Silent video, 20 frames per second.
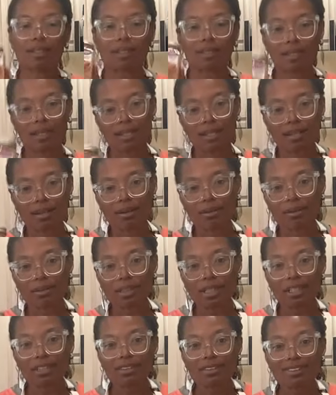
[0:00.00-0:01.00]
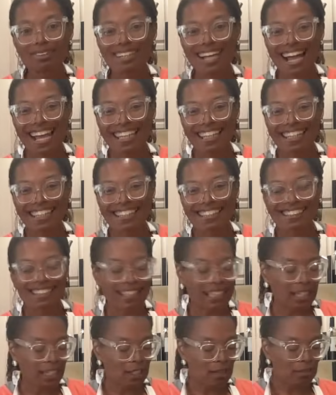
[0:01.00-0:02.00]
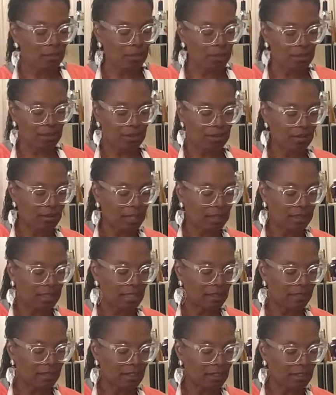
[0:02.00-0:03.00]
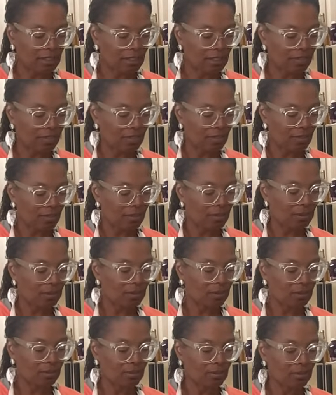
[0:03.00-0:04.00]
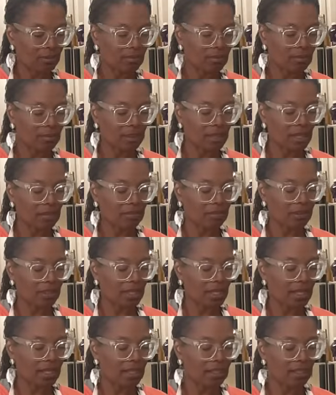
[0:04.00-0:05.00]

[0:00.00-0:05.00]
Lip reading: I always like a little cayenne. But you don't have to have that kick if you don't want to. But I'm going to add it